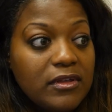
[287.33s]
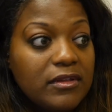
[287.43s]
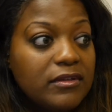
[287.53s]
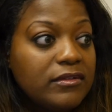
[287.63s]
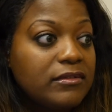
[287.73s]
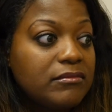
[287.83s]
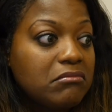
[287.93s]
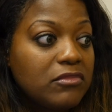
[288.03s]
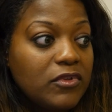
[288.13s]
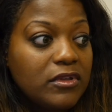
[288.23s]
is
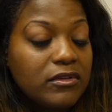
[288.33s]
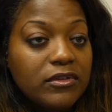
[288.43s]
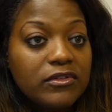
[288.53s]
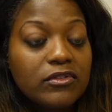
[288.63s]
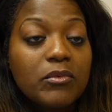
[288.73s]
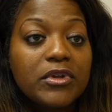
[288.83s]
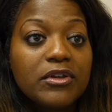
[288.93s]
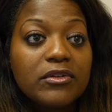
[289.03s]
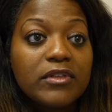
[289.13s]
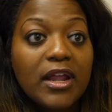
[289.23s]
someone
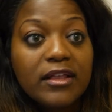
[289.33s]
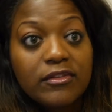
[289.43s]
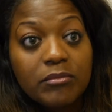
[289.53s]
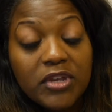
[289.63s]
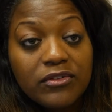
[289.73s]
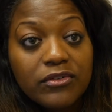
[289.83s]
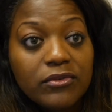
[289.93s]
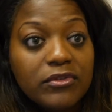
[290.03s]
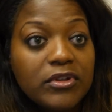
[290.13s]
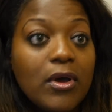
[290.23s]
here that I can speak
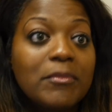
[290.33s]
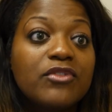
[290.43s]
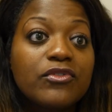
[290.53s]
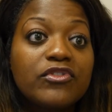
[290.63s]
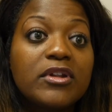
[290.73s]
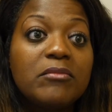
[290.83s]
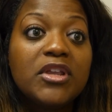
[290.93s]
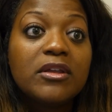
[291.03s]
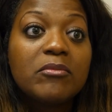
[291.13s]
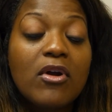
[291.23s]
to? I'm interested in
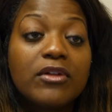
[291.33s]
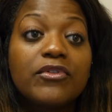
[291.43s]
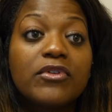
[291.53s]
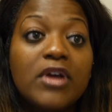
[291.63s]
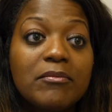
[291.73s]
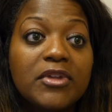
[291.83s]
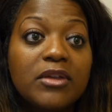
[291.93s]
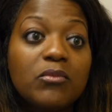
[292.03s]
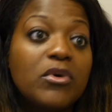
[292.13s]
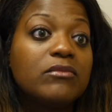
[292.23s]
being a part of your company.
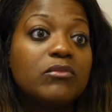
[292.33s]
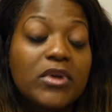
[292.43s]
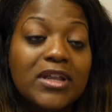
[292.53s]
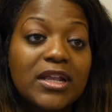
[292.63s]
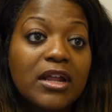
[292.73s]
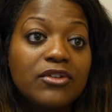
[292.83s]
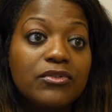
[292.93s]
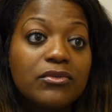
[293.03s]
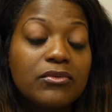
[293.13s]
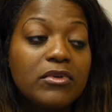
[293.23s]
What can I
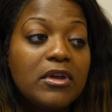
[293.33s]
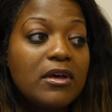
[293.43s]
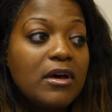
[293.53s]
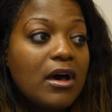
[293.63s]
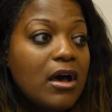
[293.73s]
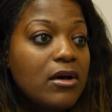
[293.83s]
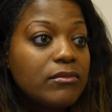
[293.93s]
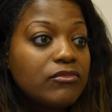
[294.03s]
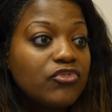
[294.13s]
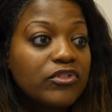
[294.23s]
do?
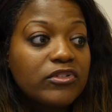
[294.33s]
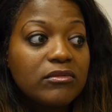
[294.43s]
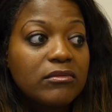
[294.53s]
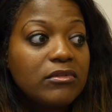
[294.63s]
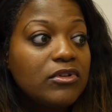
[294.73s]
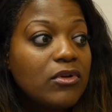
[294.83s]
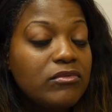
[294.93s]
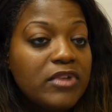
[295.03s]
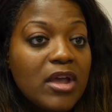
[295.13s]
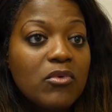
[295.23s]
Just,
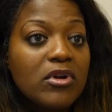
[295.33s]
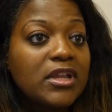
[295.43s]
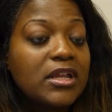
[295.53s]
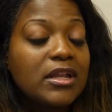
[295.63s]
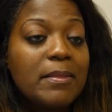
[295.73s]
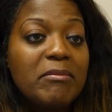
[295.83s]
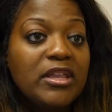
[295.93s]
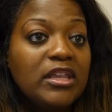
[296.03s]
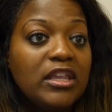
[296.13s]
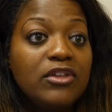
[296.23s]
networking and
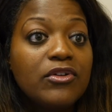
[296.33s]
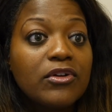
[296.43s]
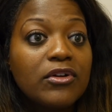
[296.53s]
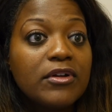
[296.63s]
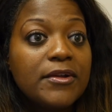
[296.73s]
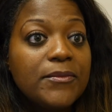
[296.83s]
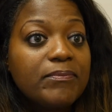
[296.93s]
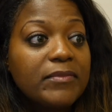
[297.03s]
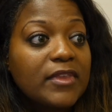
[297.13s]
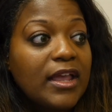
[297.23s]
being eager
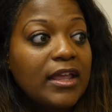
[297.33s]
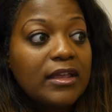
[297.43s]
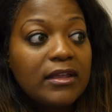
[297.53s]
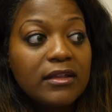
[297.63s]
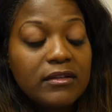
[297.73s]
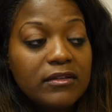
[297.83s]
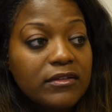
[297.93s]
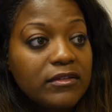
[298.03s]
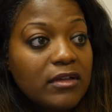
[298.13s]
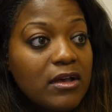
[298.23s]
and
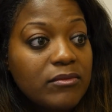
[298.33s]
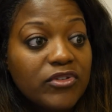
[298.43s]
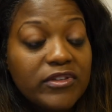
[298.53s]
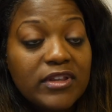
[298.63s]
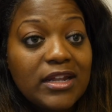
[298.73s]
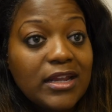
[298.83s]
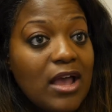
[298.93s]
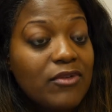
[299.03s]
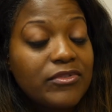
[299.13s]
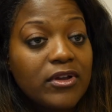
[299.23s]
just getting
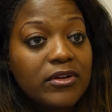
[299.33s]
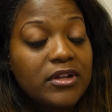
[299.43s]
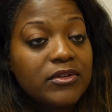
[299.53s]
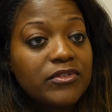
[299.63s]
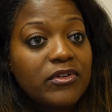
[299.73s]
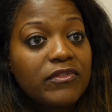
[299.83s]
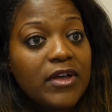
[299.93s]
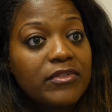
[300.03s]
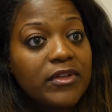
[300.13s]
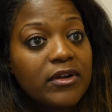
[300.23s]
out there, getting yourself
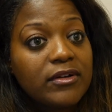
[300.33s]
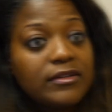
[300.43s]
out there.